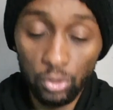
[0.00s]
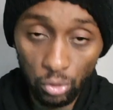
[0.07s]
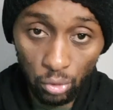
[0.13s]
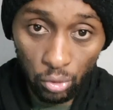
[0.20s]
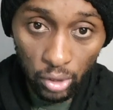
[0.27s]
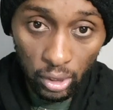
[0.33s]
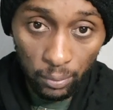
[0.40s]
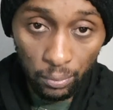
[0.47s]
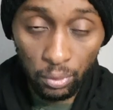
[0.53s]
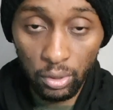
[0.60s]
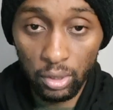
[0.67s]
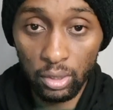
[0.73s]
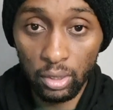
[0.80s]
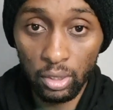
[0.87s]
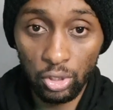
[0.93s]
You're going to put
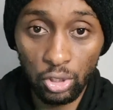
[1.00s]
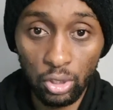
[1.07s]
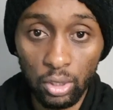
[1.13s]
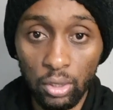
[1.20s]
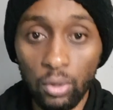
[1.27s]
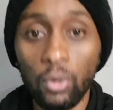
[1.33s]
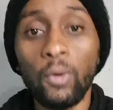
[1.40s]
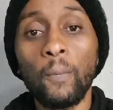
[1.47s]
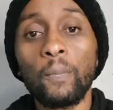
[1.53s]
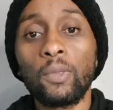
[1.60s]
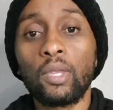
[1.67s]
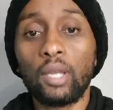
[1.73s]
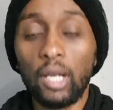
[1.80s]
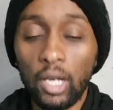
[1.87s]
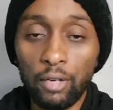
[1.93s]
it in a journal.
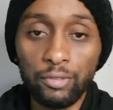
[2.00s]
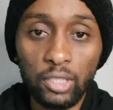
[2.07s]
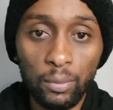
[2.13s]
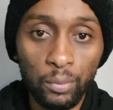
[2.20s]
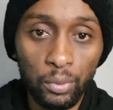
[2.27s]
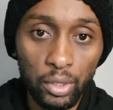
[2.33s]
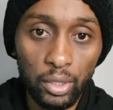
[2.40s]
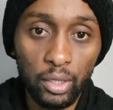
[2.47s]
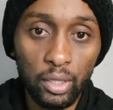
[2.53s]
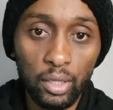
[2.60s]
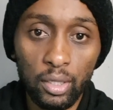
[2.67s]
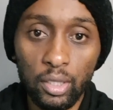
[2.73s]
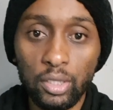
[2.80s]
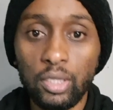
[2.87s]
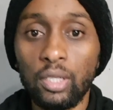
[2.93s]
After putting it in
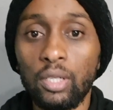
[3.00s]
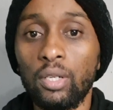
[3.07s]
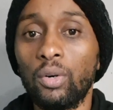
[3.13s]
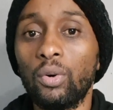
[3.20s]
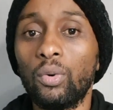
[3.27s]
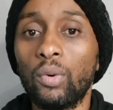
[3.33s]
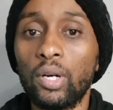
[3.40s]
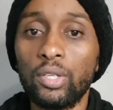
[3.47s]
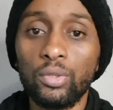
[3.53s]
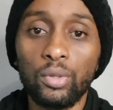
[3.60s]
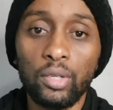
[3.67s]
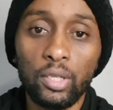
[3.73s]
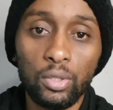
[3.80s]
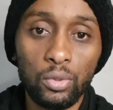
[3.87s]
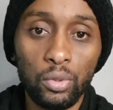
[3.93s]
a journal, what are you going
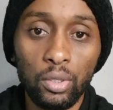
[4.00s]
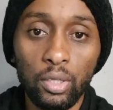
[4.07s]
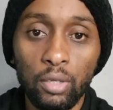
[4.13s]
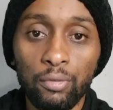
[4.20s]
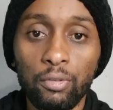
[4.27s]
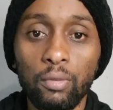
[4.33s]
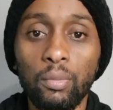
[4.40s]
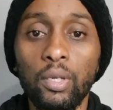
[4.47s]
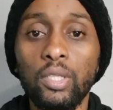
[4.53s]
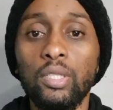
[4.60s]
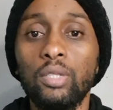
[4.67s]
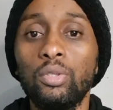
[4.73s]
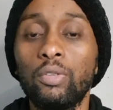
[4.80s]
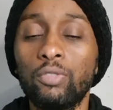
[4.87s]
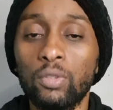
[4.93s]
to do with the
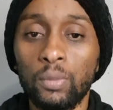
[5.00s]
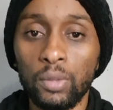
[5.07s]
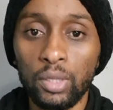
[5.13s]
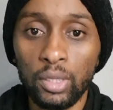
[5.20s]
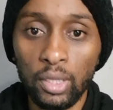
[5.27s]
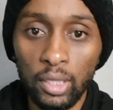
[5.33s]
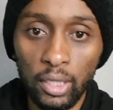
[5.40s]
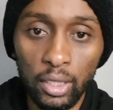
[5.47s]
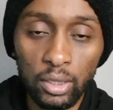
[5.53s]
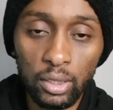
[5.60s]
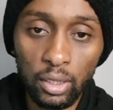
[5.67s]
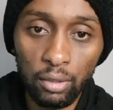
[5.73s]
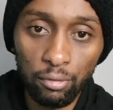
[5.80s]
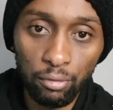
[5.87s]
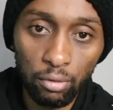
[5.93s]
information? You have to put it in a
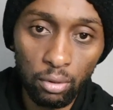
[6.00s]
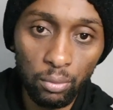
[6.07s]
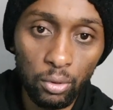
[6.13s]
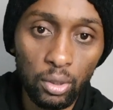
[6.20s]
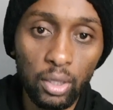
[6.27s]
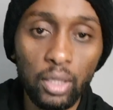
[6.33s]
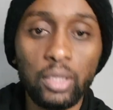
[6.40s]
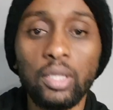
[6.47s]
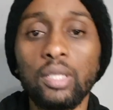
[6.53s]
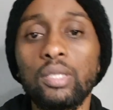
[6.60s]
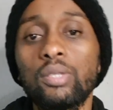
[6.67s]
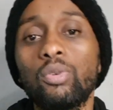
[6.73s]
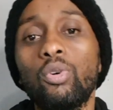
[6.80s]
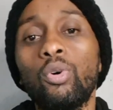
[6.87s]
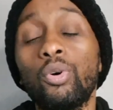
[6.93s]
ledger. From your
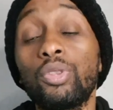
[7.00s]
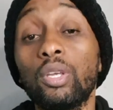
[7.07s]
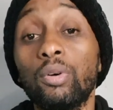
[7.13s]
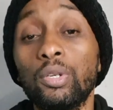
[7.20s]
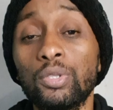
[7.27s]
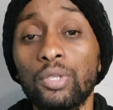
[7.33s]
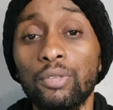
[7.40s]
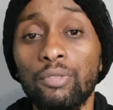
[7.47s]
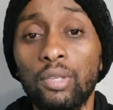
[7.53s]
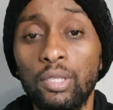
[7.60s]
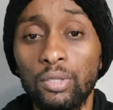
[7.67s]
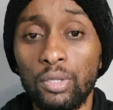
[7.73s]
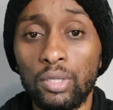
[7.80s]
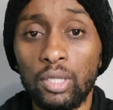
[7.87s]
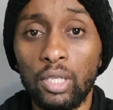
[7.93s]
ledgers all the way to the
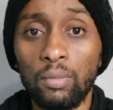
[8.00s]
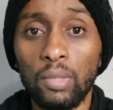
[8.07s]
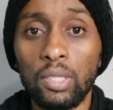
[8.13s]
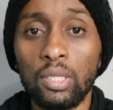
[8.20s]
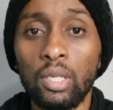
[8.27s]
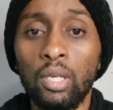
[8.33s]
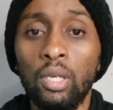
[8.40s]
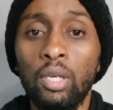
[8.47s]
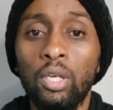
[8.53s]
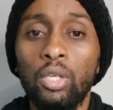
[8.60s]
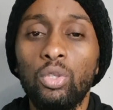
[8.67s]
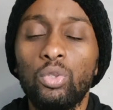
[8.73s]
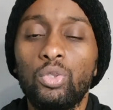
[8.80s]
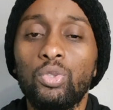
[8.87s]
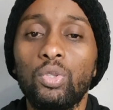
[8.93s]
financial statements.
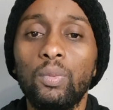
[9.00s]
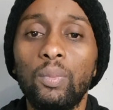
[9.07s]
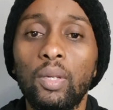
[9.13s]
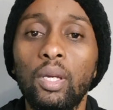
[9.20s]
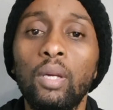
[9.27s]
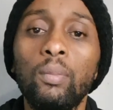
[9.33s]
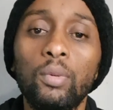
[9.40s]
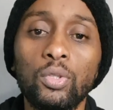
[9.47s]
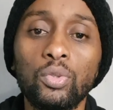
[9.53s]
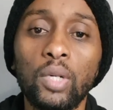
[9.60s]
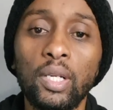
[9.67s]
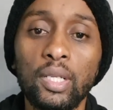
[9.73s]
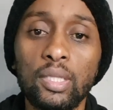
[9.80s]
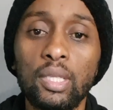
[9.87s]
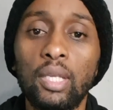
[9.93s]
You should be able to
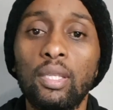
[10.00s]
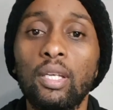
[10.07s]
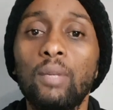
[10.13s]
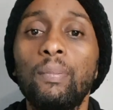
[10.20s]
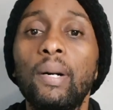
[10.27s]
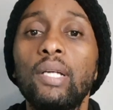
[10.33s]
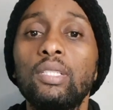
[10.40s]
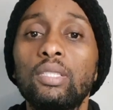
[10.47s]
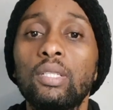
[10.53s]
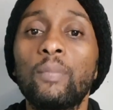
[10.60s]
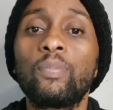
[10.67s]
understand that part.